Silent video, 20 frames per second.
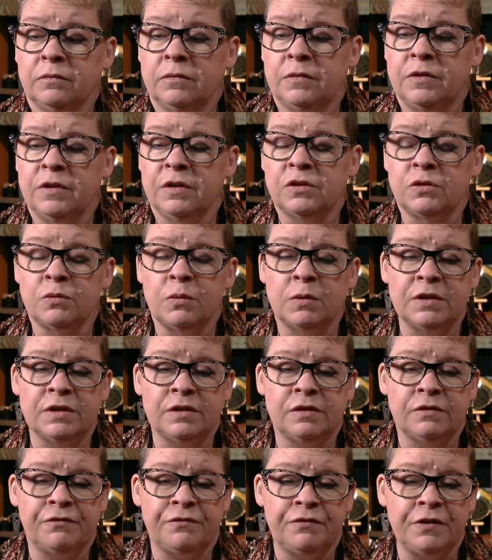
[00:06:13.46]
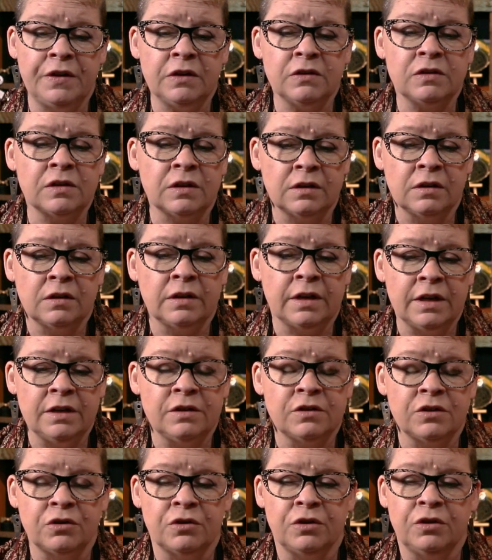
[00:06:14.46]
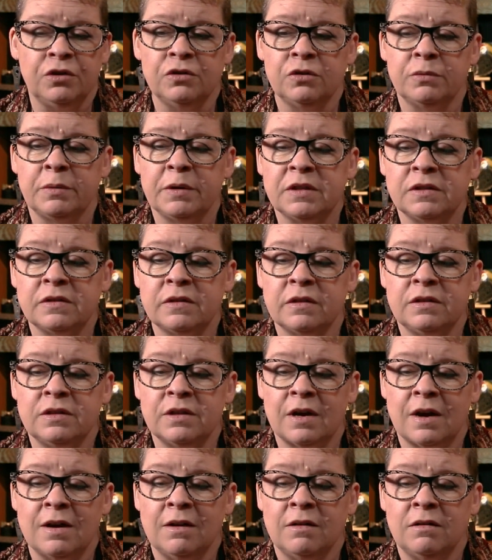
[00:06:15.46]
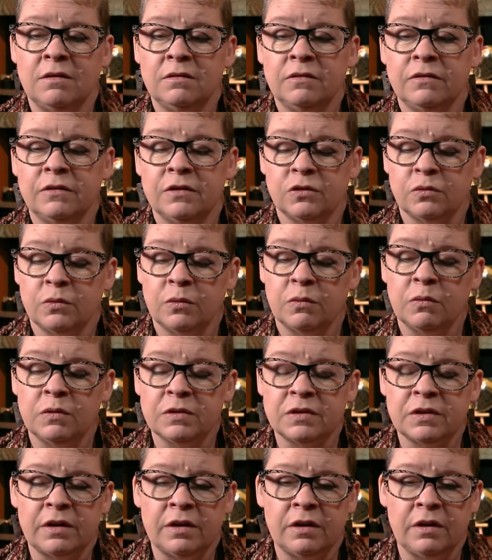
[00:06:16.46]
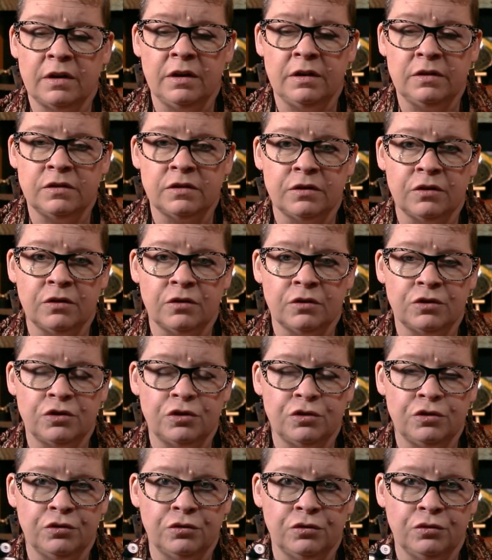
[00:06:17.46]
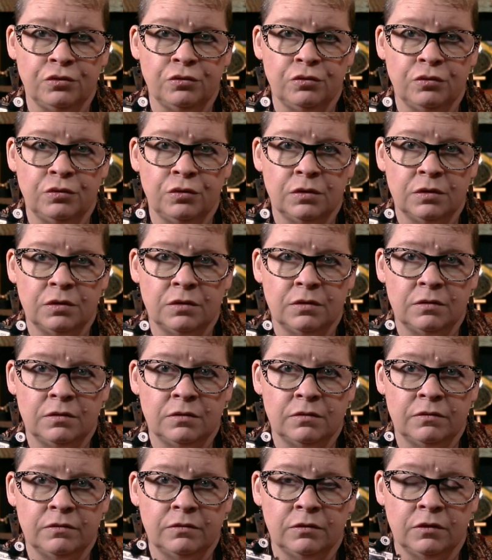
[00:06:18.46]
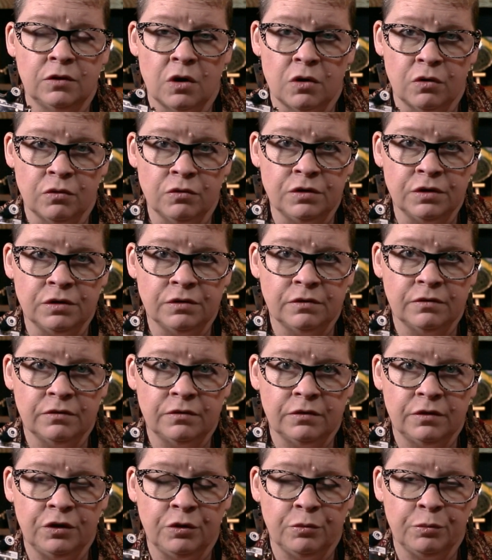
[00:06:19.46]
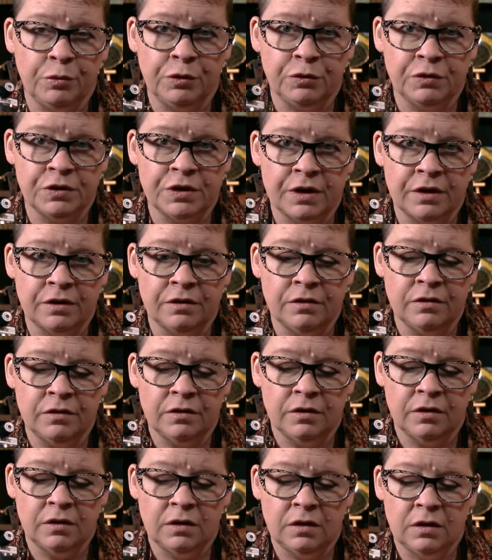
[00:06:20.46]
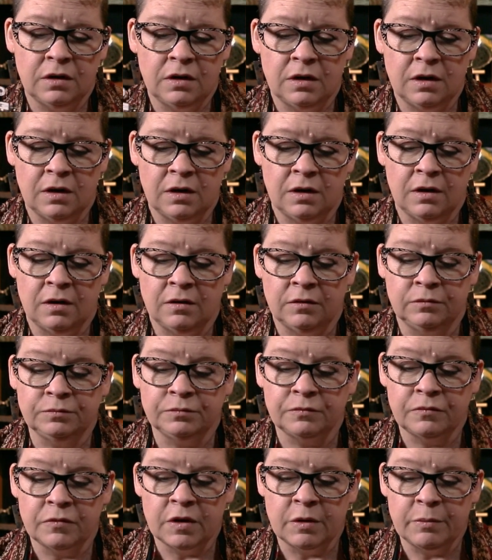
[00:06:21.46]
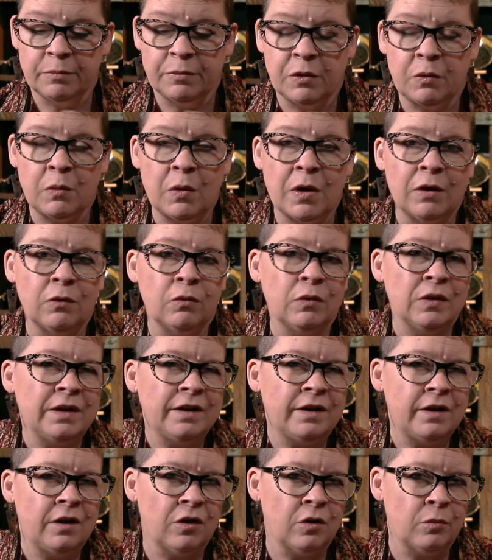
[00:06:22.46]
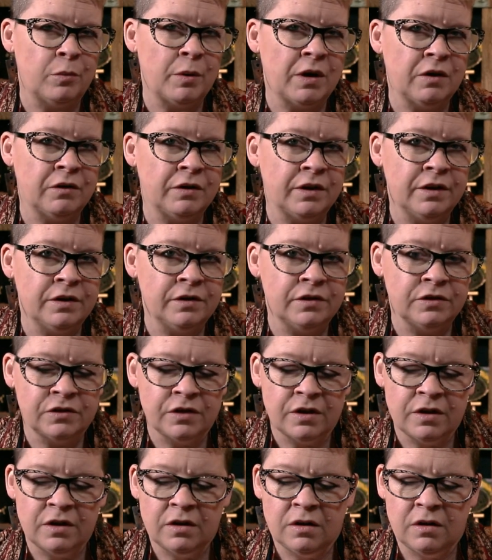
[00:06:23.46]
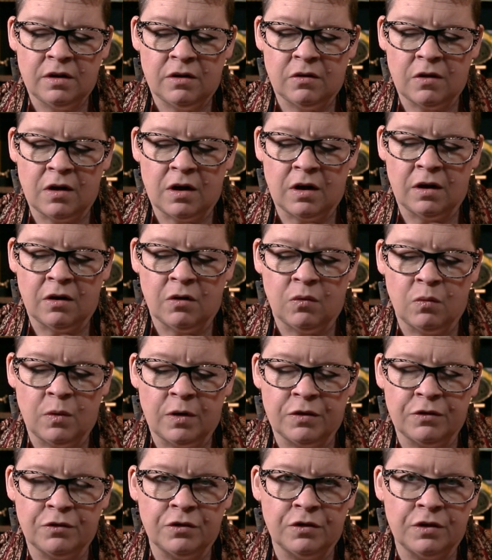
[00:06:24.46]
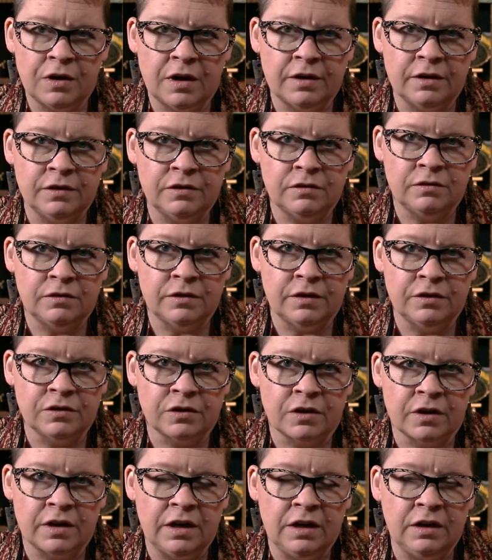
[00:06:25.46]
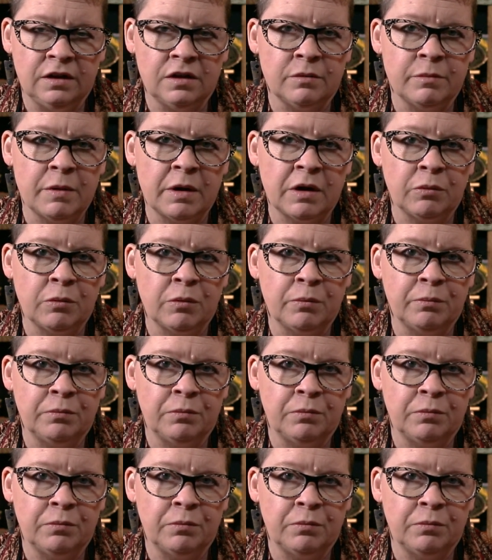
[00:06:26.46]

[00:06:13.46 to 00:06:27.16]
this one feels a little easier to use because of the dial. This one was easier to load your butane. But what I really care about is whether or not it's going to heat the metal